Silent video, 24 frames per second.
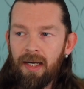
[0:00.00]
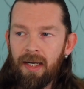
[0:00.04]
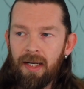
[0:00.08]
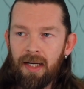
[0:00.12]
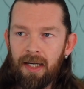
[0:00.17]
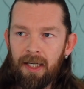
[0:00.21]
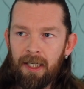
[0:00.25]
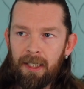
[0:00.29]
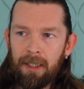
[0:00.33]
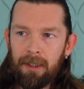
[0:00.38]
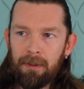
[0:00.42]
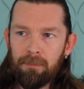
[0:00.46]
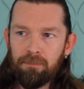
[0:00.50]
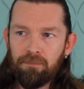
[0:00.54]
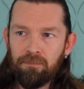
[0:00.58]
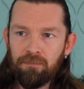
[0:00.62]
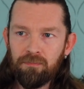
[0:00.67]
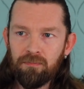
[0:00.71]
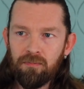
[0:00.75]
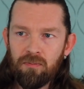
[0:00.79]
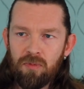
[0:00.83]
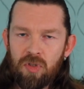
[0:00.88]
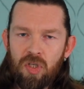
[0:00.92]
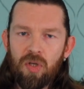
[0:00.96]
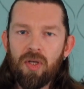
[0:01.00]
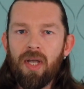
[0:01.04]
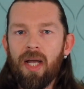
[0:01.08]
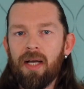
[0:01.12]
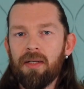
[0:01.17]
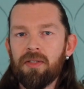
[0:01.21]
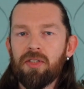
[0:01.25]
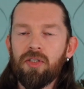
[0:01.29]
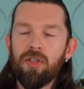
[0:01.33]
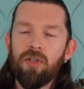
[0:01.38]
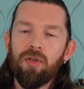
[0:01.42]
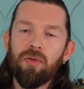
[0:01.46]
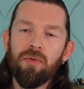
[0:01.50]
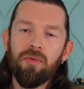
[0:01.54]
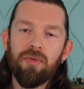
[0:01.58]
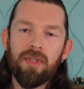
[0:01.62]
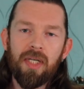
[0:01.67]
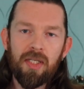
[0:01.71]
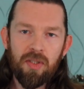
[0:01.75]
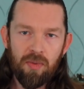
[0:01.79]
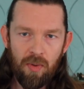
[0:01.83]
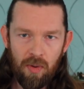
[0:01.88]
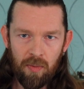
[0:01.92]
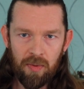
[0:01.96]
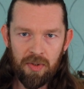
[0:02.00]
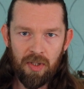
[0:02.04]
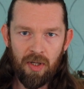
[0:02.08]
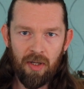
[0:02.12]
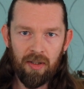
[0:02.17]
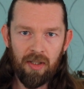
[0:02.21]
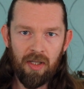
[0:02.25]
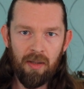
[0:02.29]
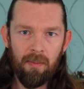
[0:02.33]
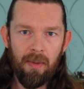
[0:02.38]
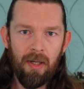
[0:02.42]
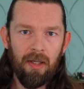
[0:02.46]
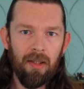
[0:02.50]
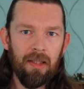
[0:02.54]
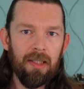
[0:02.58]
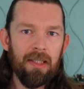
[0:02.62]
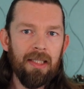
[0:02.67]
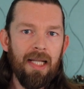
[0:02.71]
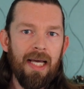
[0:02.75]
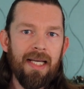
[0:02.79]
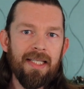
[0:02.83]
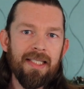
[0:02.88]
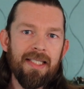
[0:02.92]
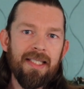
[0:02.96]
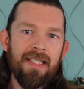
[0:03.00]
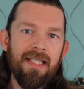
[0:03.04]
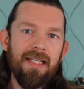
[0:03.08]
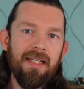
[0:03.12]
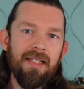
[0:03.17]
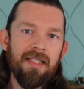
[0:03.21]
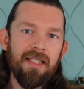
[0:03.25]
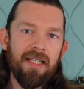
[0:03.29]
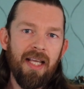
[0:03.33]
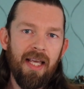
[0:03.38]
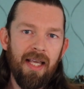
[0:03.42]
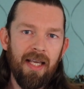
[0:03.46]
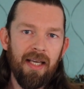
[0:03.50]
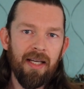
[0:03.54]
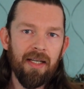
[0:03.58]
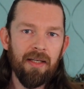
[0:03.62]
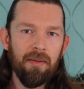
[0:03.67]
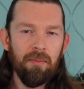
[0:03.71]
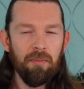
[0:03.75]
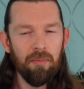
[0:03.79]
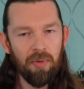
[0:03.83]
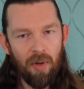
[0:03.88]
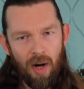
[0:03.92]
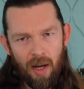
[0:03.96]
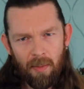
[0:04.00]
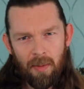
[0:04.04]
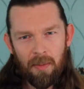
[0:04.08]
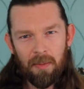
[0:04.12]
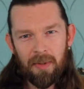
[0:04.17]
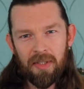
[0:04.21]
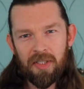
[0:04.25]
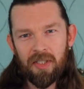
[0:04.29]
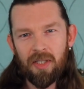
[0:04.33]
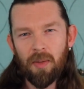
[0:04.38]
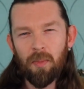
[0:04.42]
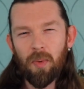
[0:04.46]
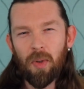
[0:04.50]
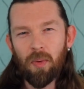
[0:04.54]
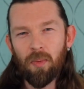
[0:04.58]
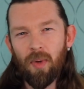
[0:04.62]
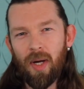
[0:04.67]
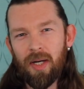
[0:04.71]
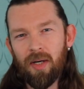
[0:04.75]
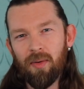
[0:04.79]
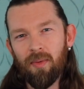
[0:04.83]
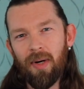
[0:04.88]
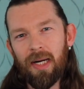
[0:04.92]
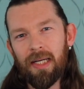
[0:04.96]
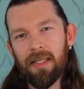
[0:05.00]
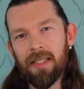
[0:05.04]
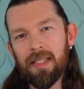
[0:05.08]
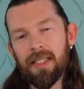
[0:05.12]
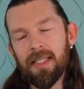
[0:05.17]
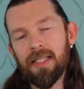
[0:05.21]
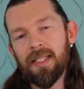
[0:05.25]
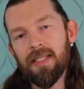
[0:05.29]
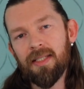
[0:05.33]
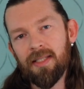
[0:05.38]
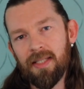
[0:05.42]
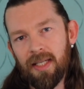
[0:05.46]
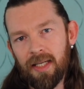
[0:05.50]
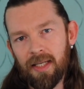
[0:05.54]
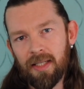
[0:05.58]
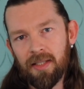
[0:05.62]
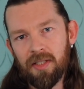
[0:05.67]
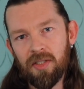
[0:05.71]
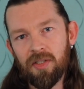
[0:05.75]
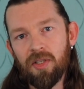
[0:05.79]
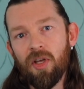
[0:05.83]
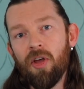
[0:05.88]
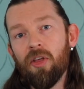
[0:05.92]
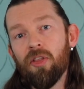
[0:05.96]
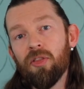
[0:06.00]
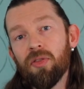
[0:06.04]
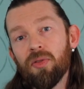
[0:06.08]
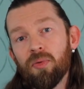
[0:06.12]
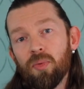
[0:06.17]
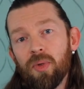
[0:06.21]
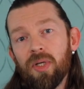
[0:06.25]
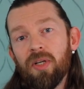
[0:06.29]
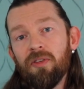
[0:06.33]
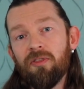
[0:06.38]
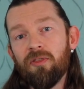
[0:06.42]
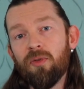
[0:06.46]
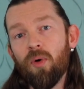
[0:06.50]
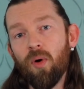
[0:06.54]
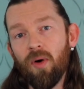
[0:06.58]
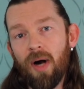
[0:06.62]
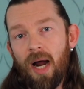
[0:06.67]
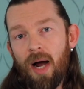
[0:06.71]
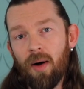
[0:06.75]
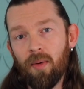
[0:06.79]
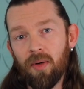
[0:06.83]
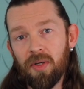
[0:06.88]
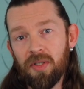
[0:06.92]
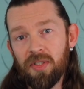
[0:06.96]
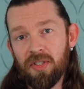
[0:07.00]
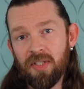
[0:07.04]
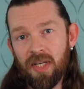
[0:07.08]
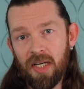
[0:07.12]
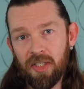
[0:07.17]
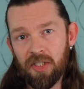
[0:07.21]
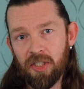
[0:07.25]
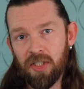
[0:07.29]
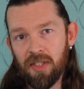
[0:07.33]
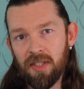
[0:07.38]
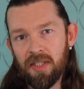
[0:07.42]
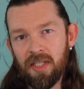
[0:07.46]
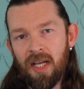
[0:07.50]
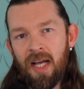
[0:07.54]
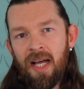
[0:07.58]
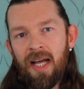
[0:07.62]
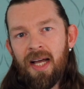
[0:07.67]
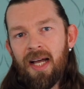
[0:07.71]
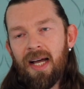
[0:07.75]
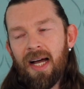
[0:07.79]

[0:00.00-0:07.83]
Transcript: Um, so yeah, so that's what we're talking about. Less than 10, probably somewhere right around six, three to four hour sessions.